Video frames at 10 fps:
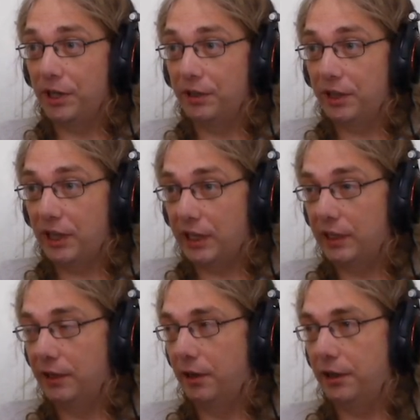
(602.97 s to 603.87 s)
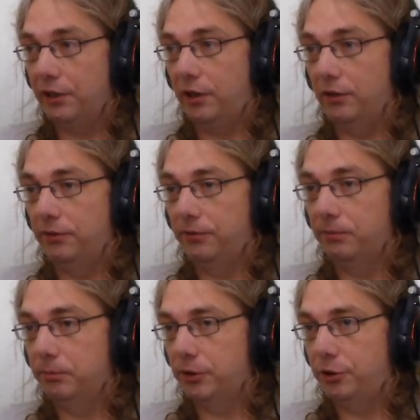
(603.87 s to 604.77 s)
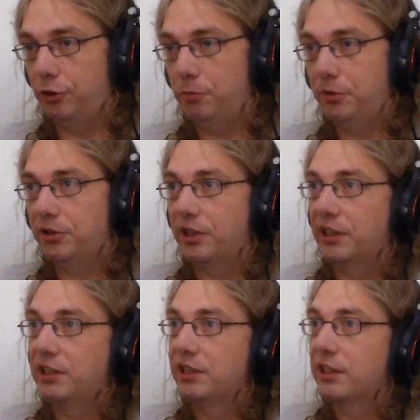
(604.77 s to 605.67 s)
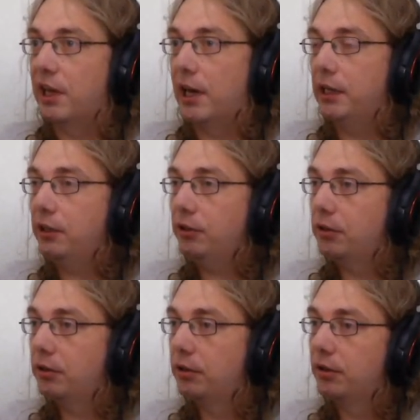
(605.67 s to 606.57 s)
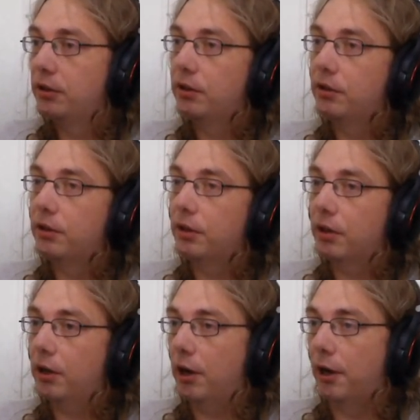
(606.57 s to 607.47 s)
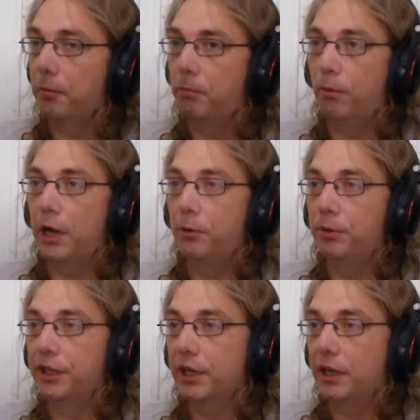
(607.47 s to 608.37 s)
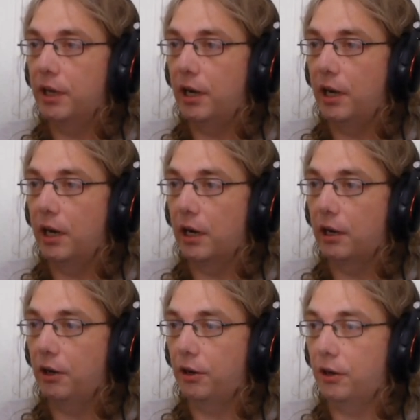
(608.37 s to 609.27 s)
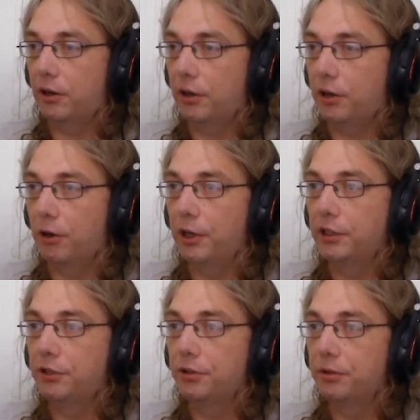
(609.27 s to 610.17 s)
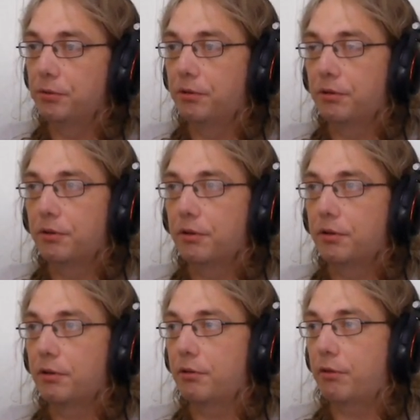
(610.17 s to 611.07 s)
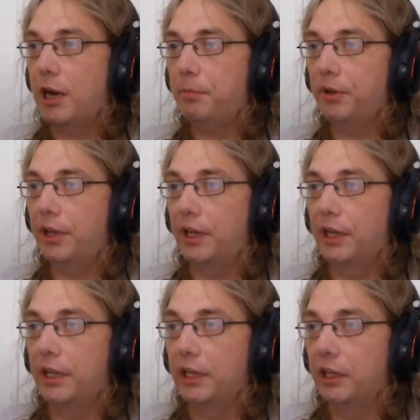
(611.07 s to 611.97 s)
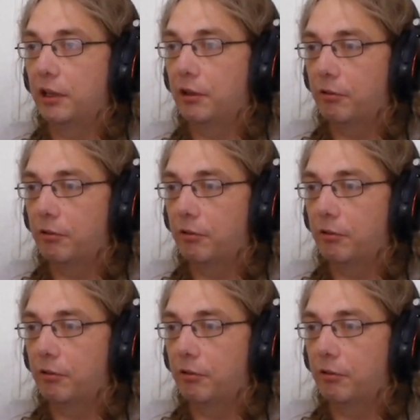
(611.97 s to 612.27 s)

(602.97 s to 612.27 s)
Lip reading: with a lot of cubes that slide, where we are going to grab a